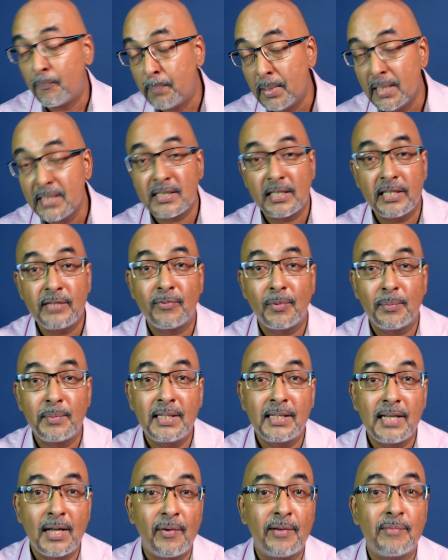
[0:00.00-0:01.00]
Personally, for me
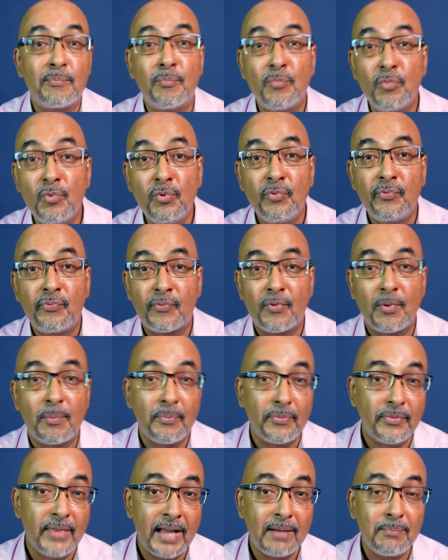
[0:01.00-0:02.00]
now, I moved
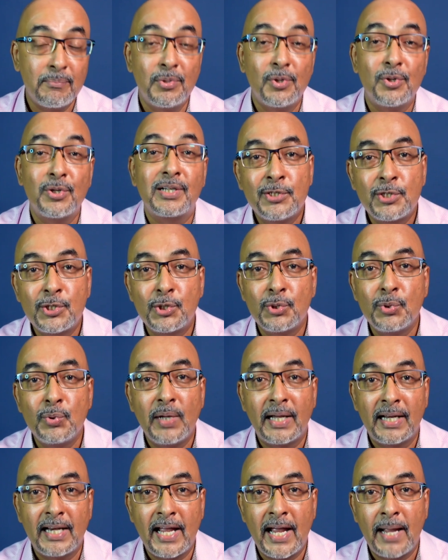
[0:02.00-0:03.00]
from that book to
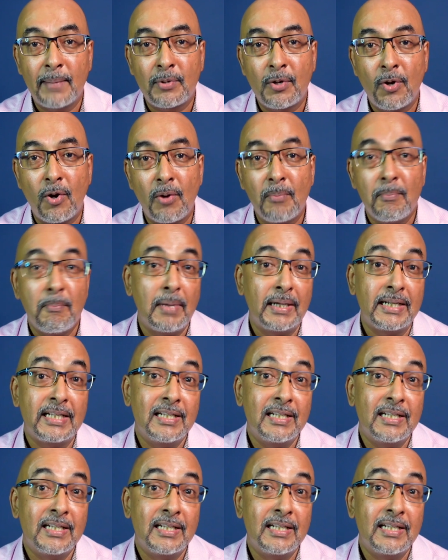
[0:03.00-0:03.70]
an app called Money